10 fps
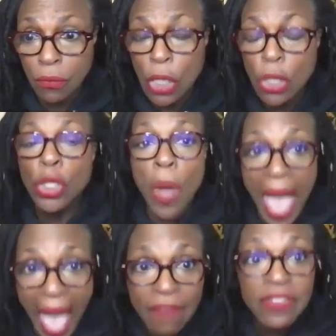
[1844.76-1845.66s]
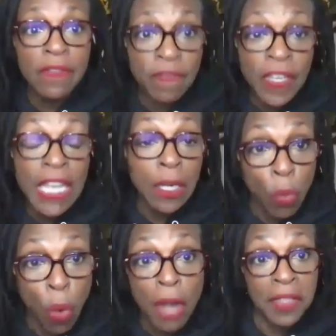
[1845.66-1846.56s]
you have to feed and
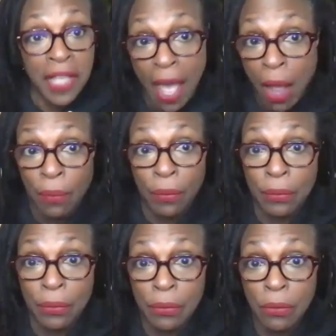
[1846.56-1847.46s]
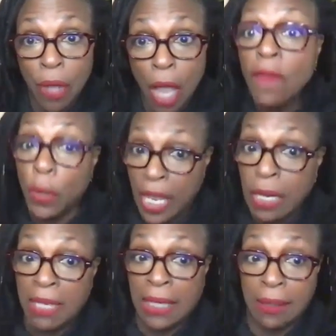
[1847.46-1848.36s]
water the cow of your
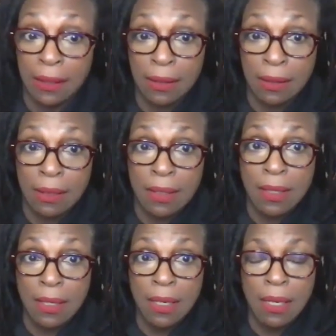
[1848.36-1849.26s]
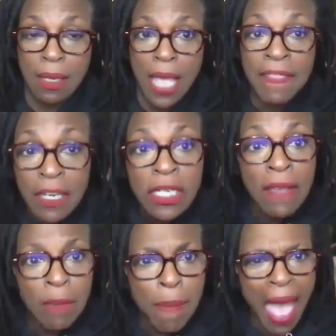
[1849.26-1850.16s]
enemy and then
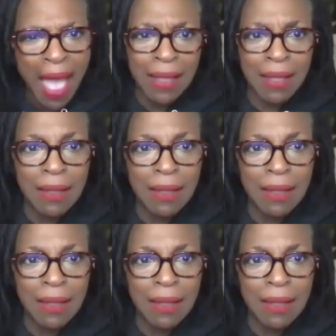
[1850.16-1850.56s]
give it back.